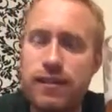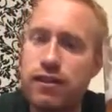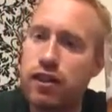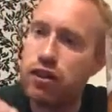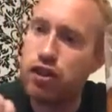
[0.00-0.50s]

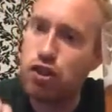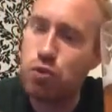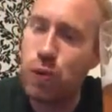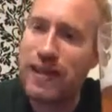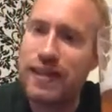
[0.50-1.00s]
it's got the
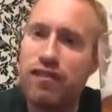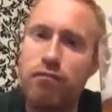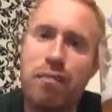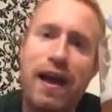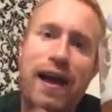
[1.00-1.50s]
sweetness
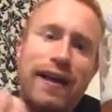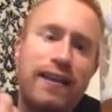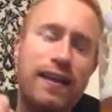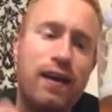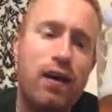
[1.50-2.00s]
of pine,